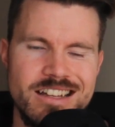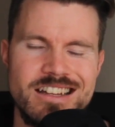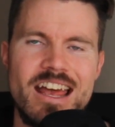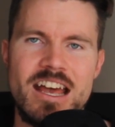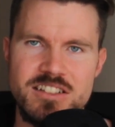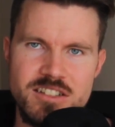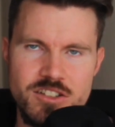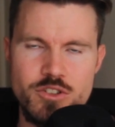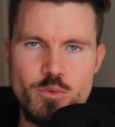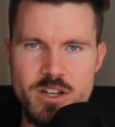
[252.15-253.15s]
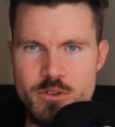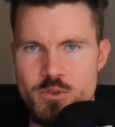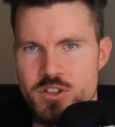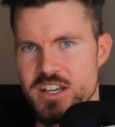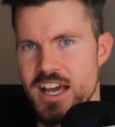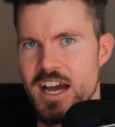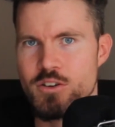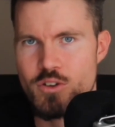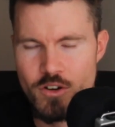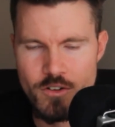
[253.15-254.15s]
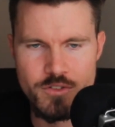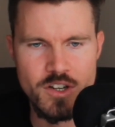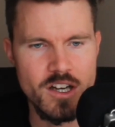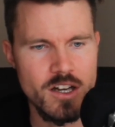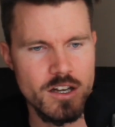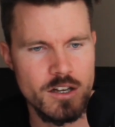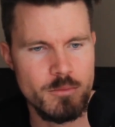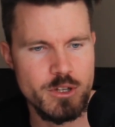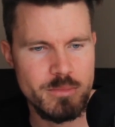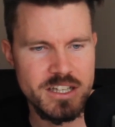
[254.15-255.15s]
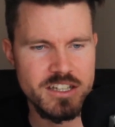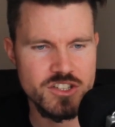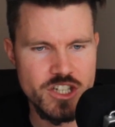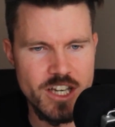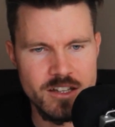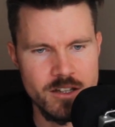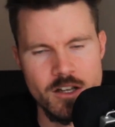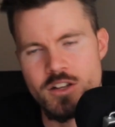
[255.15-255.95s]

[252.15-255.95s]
in exit queue when you want to get out of the beacon chain.